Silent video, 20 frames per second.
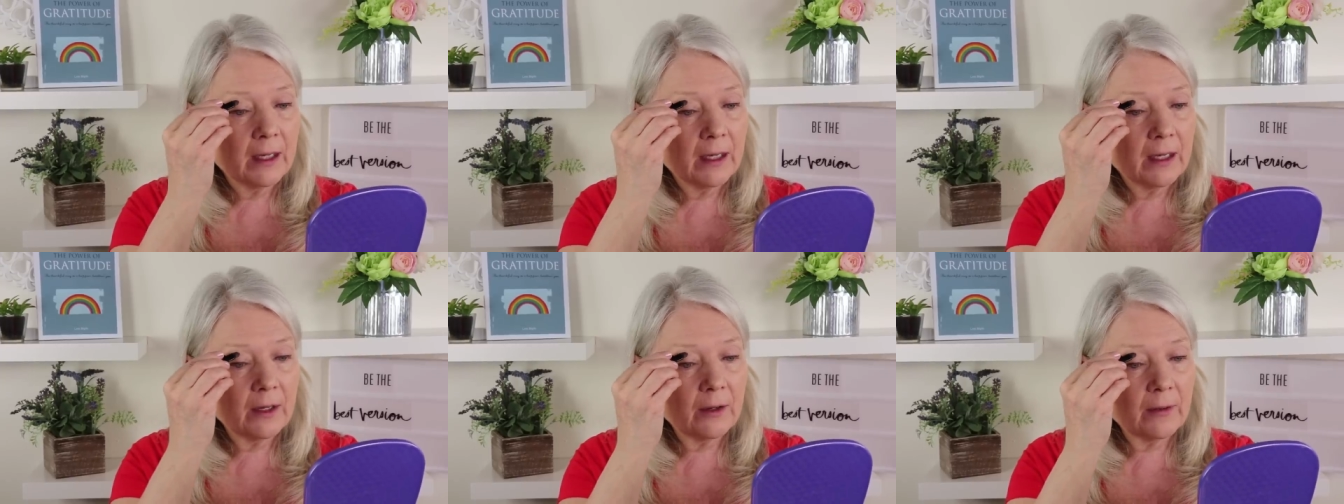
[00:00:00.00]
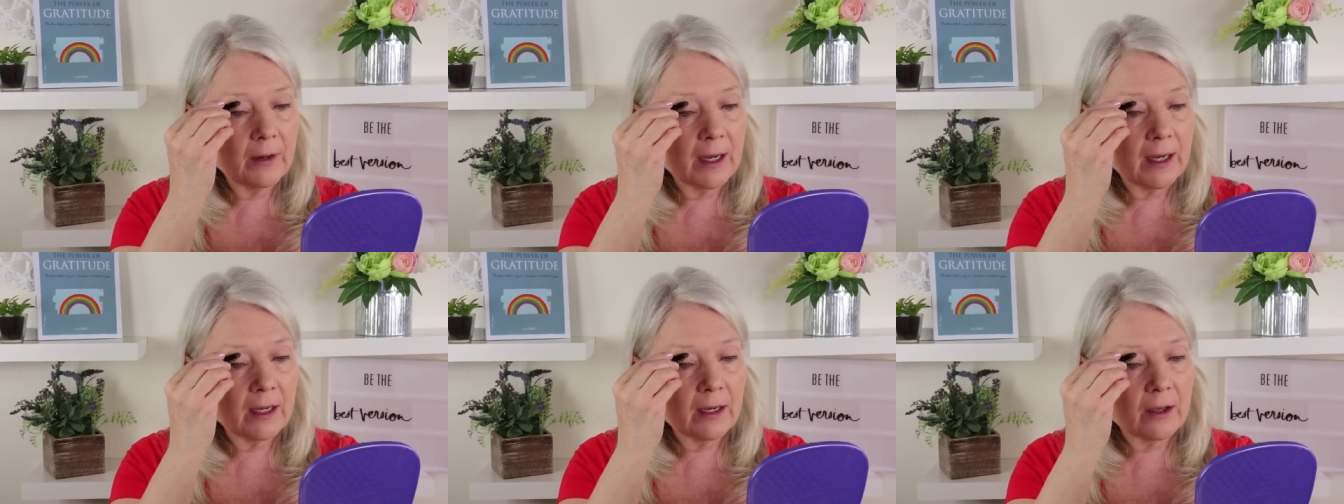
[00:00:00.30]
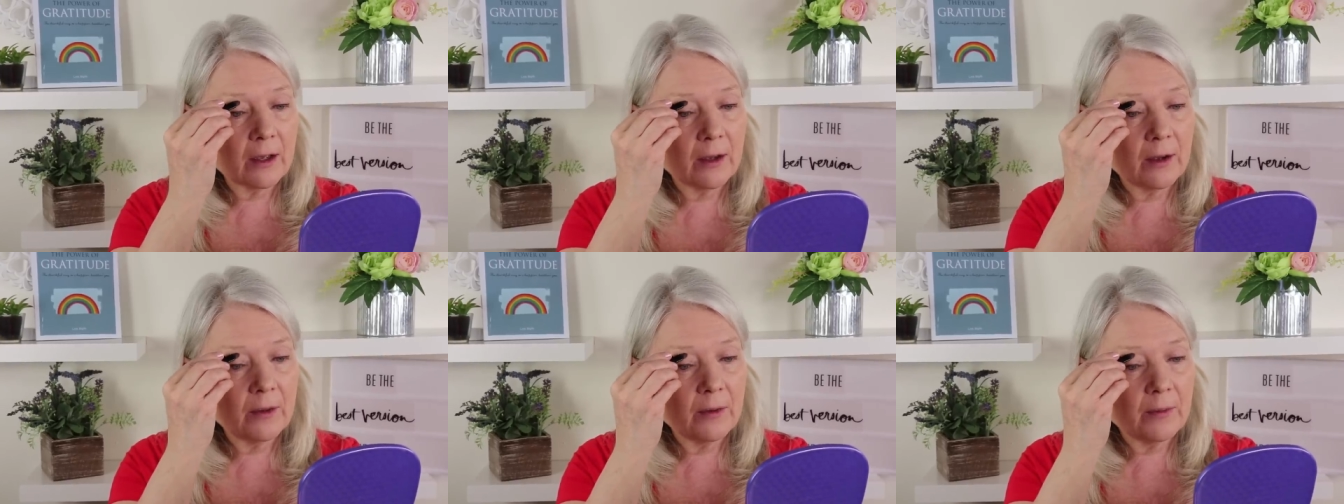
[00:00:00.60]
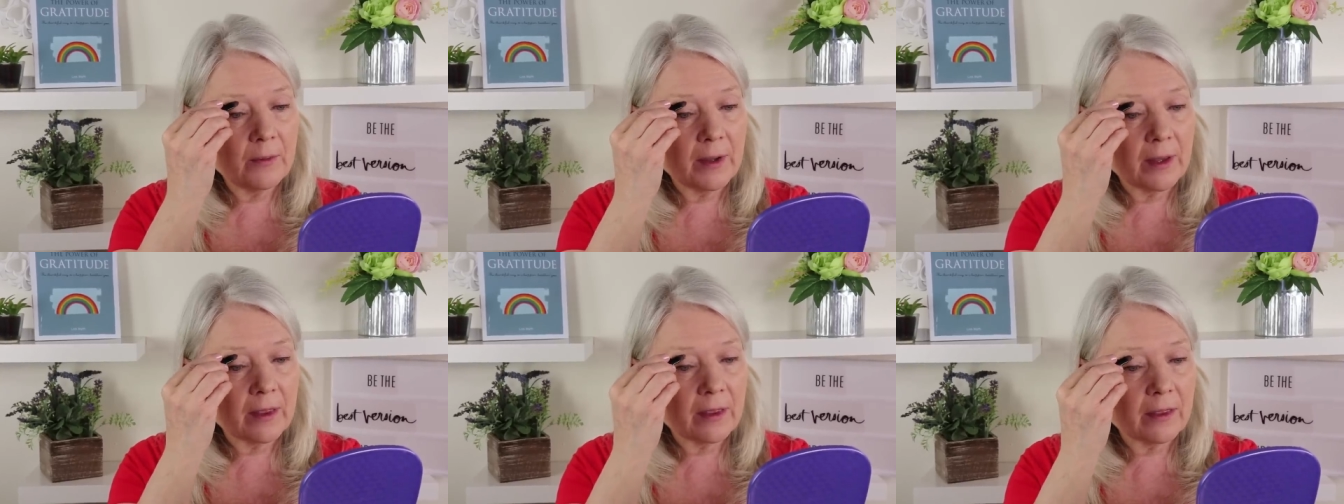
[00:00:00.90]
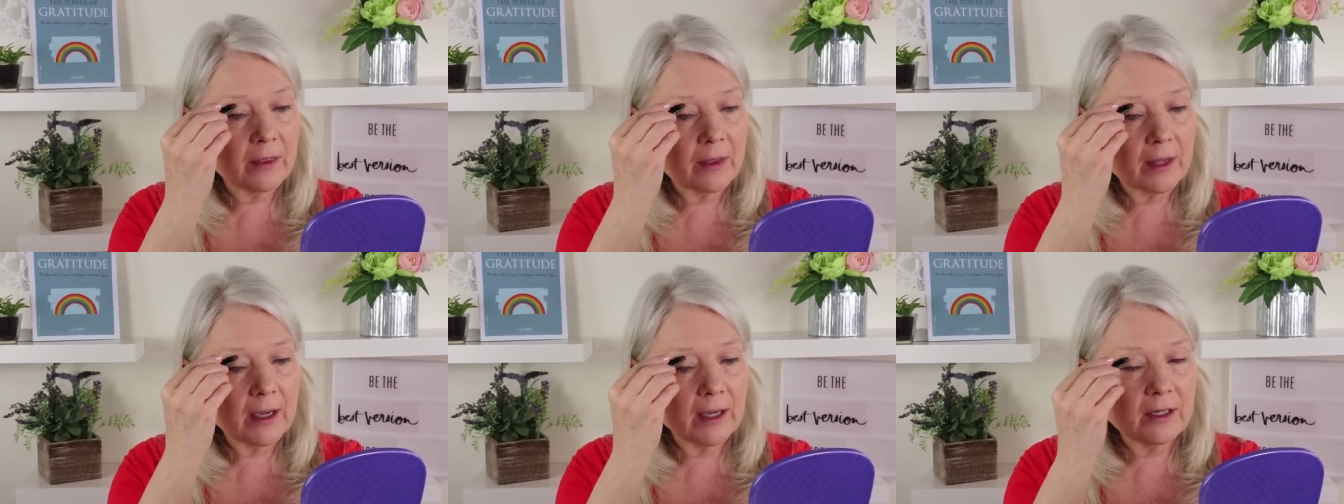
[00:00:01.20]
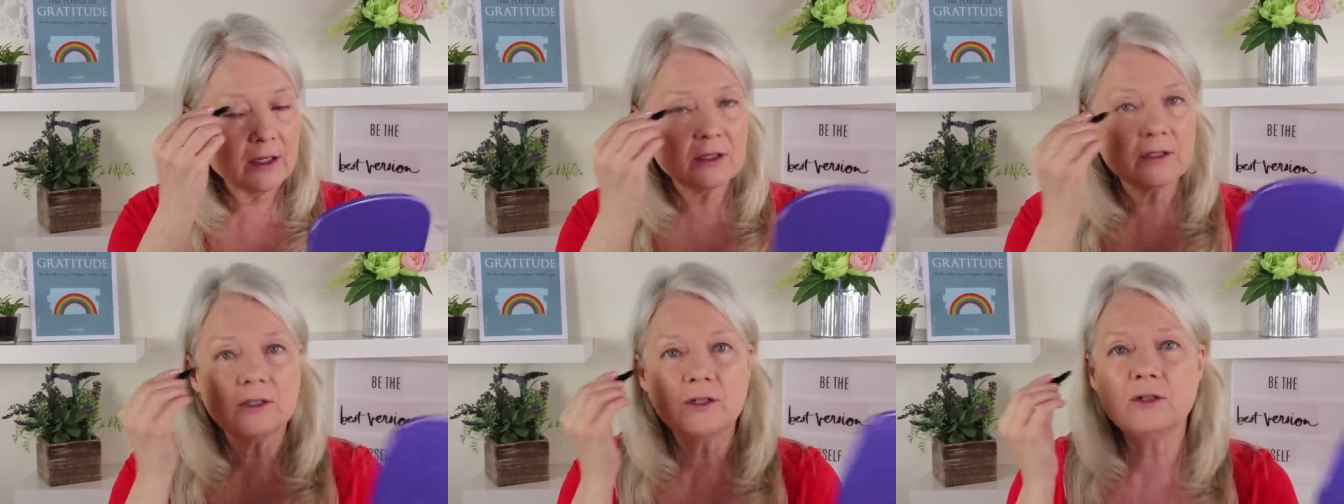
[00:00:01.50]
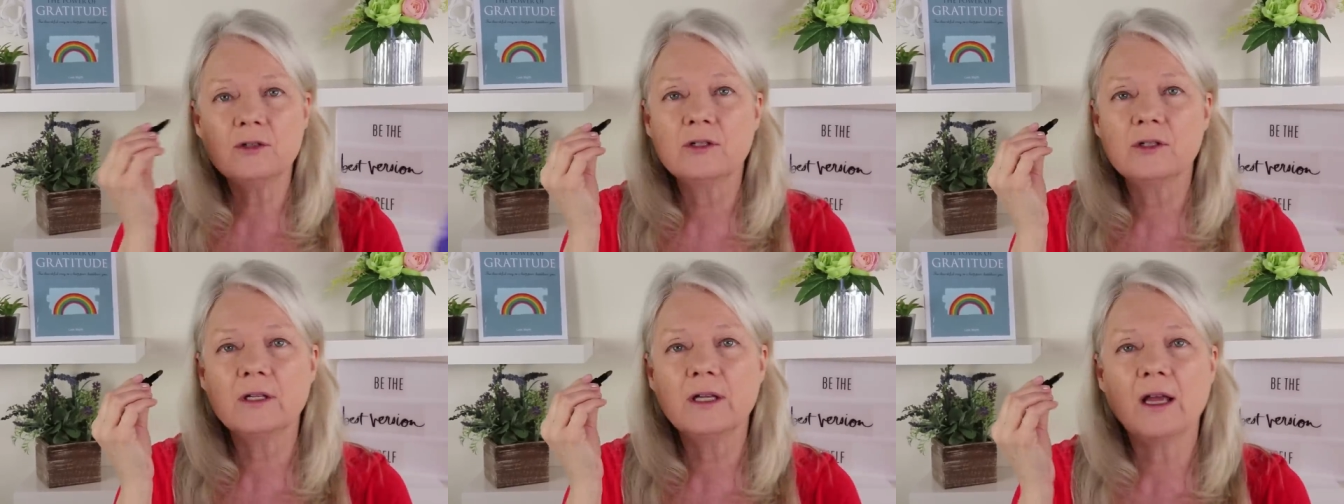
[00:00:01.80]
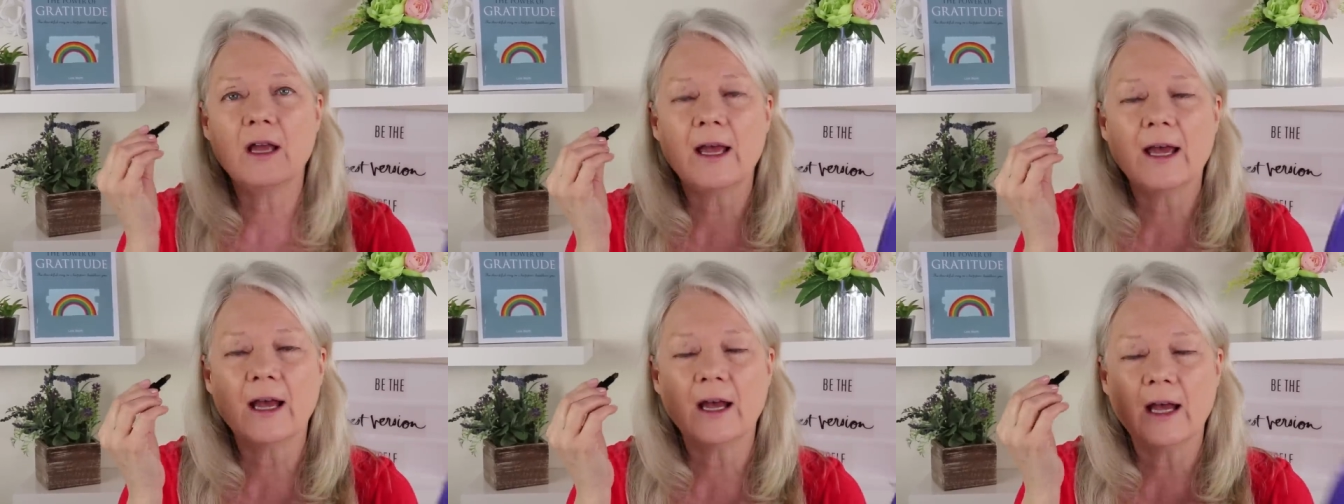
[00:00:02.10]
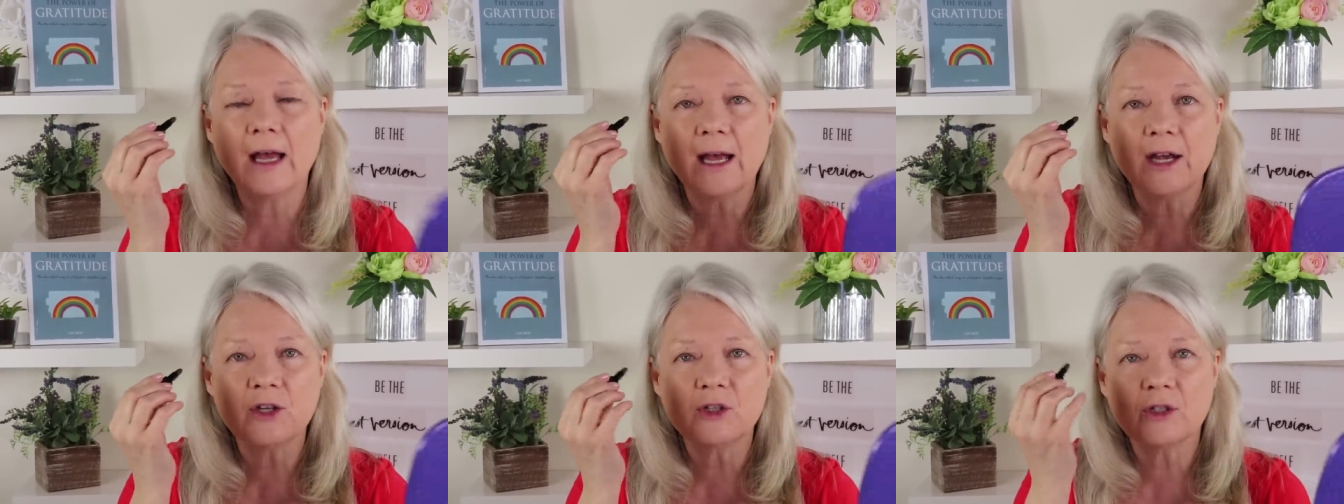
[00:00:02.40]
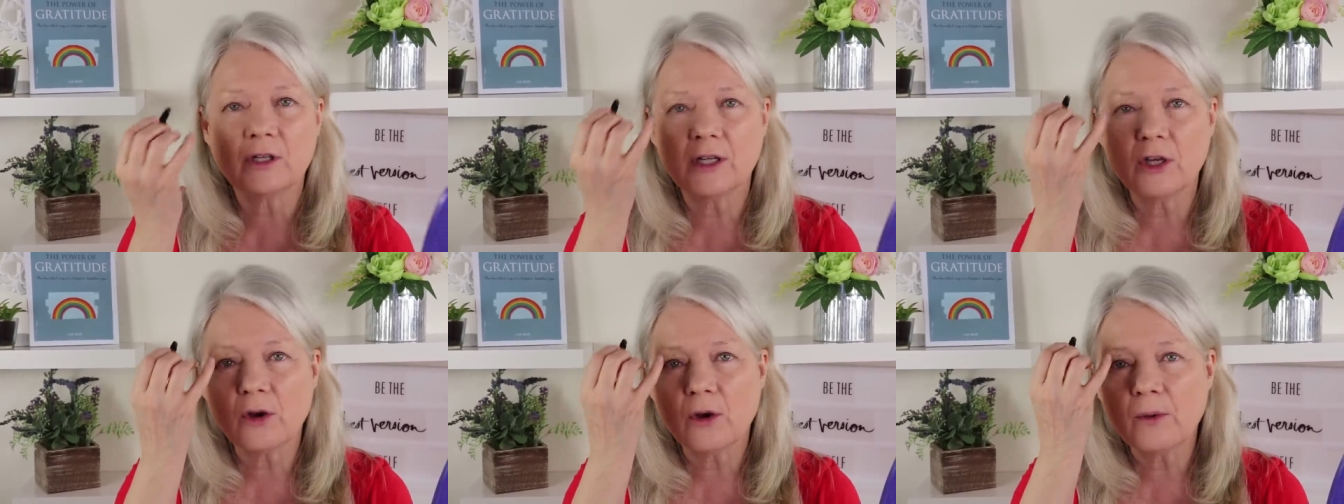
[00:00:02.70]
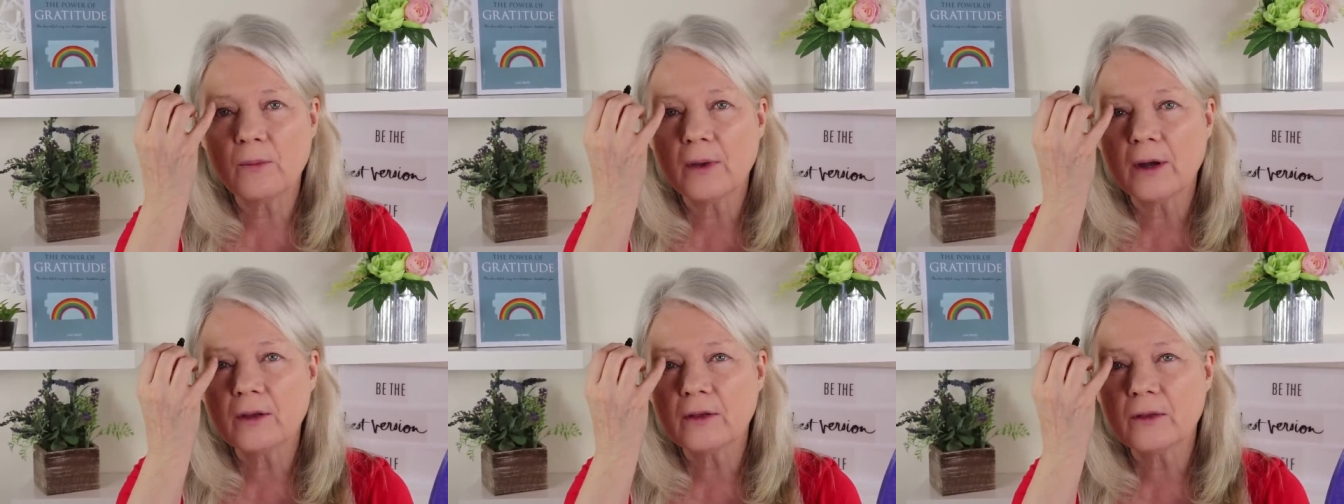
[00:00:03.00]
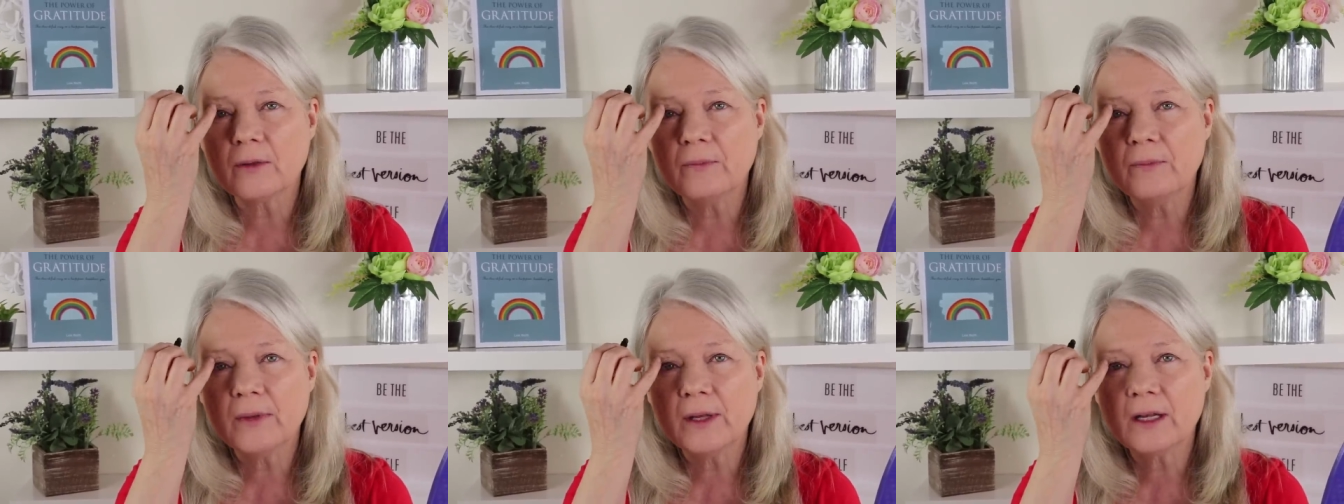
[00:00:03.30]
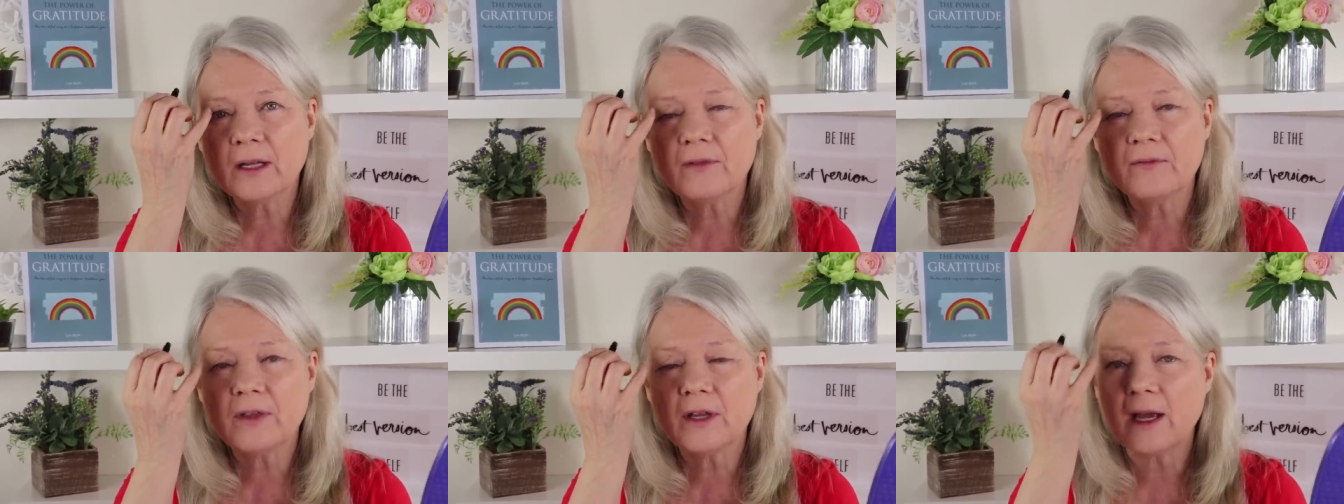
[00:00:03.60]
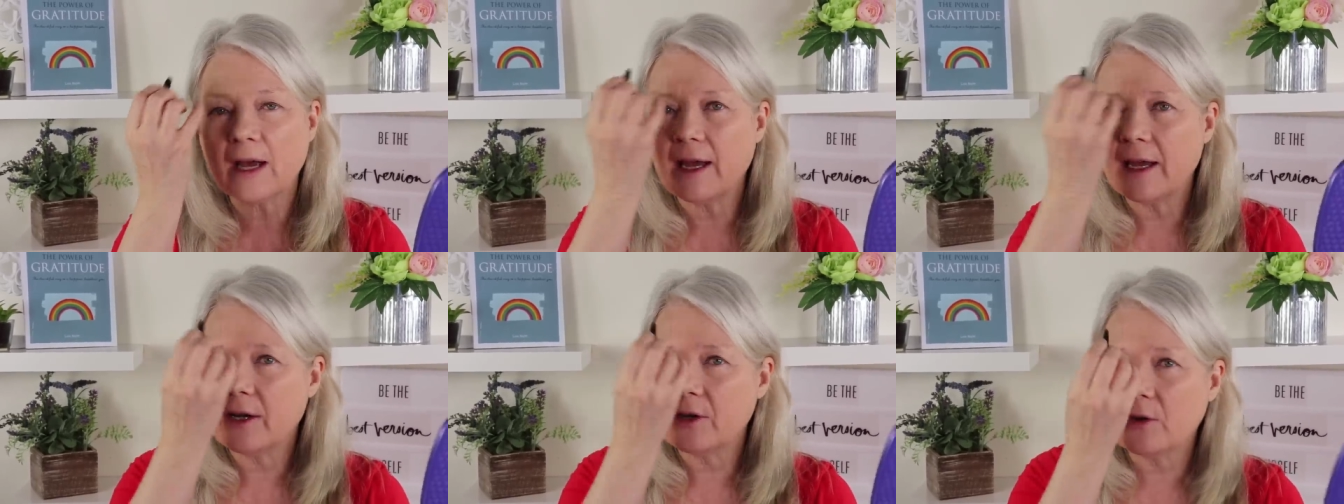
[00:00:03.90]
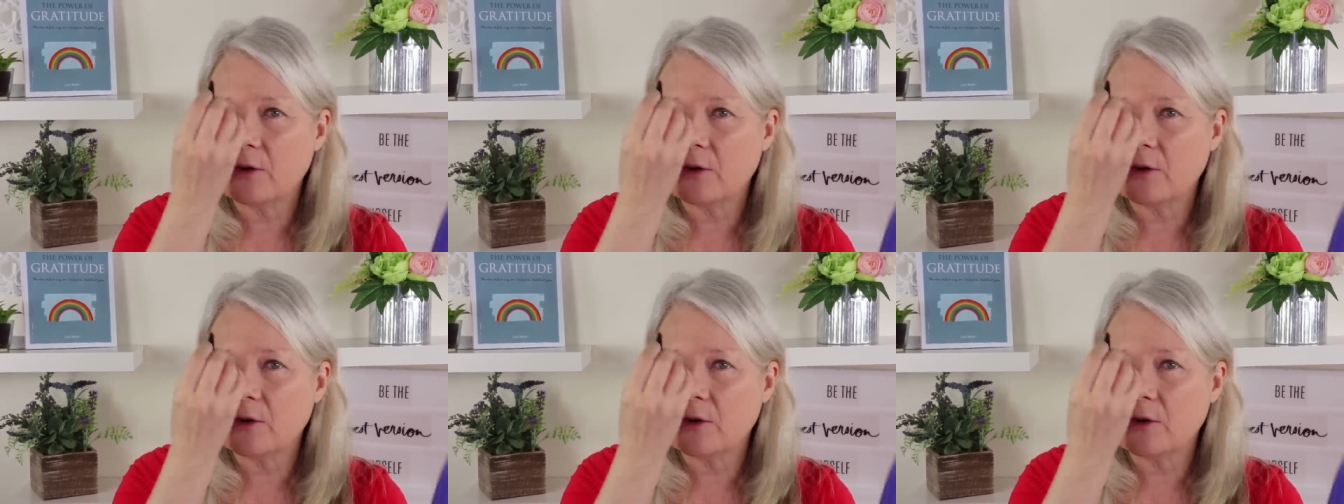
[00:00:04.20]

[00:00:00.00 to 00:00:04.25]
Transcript: here I go with, I just usually actually go about the middle of the eye.